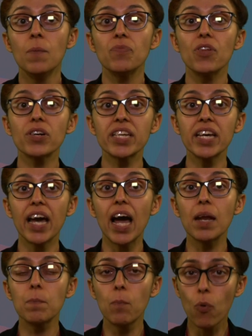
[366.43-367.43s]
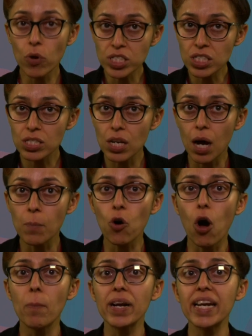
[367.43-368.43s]
Okay, and most
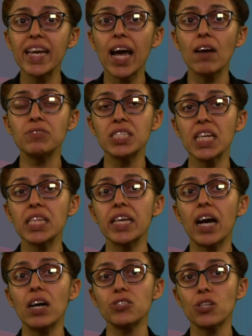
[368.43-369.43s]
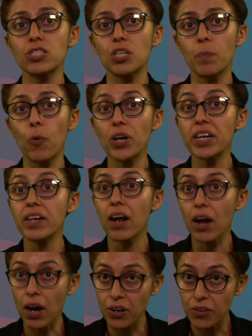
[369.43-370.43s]
commonly I have seen the answers reported in
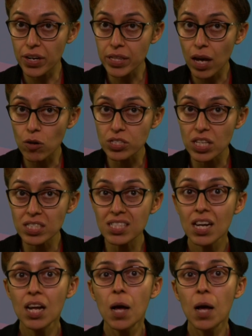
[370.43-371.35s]
100,000s,